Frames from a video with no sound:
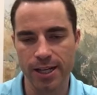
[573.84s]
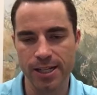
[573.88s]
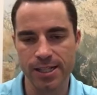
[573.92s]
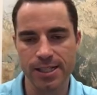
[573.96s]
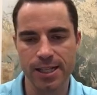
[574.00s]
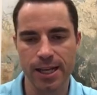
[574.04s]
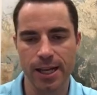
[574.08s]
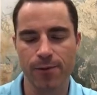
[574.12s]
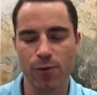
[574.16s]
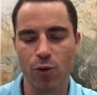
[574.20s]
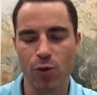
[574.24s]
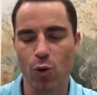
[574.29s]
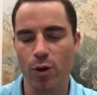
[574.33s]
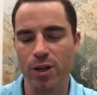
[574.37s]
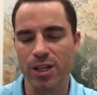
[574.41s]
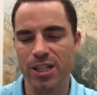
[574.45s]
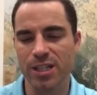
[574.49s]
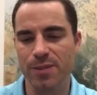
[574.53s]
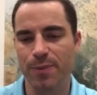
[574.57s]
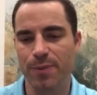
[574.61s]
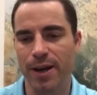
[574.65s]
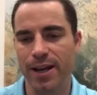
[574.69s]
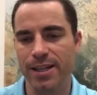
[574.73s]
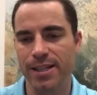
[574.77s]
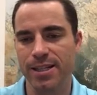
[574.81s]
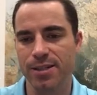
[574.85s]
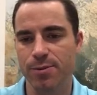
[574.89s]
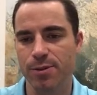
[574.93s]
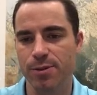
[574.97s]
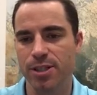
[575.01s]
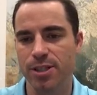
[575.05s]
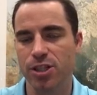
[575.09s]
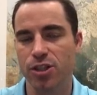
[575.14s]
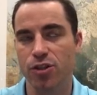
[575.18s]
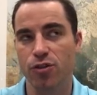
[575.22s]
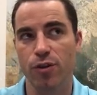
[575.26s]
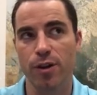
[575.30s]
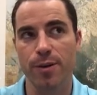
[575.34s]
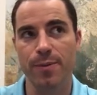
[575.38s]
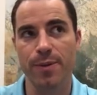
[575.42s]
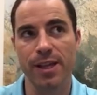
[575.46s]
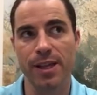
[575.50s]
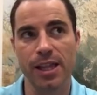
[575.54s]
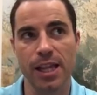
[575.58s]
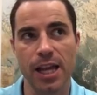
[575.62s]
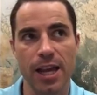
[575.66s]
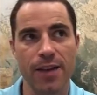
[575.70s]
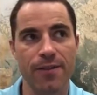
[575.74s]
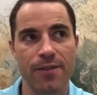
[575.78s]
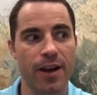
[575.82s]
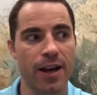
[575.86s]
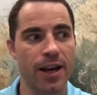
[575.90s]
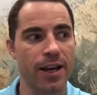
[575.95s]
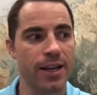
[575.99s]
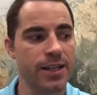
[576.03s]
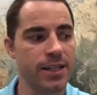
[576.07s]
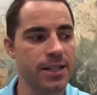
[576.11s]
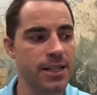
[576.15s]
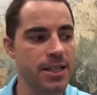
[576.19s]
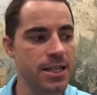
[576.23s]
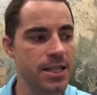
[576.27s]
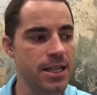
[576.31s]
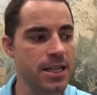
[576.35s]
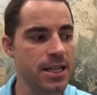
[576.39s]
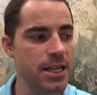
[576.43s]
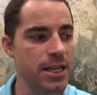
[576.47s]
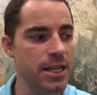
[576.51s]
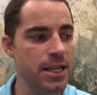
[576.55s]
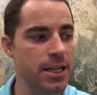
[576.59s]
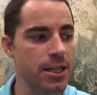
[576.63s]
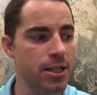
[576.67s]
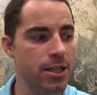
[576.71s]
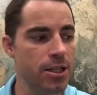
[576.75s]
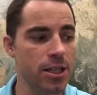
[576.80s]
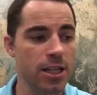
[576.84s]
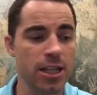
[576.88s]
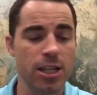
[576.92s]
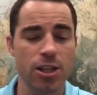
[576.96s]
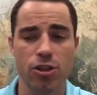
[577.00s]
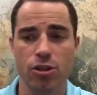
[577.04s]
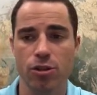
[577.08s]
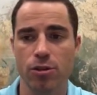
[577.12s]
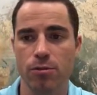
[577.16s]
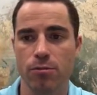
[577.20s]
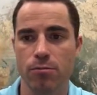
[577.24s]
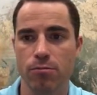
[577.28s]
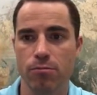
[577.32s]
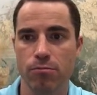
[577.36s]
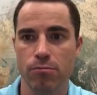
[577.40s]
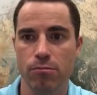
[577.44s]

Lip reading: Instead of Coin Spice was streaming live on D2